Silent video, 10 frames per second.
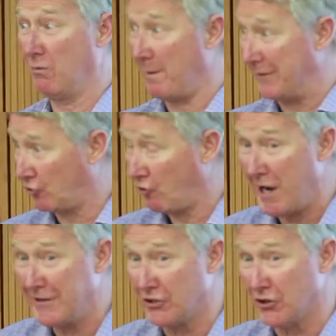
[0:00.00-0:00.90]
Well, what we're
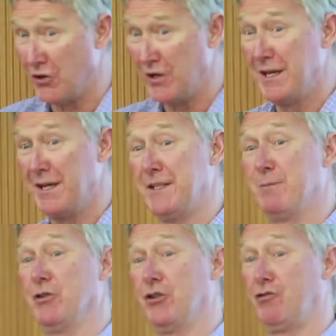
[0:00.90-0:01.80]
trying to do is to
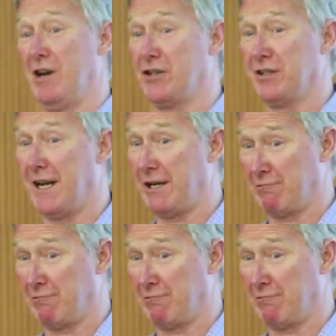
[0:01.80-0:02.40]
put the structured data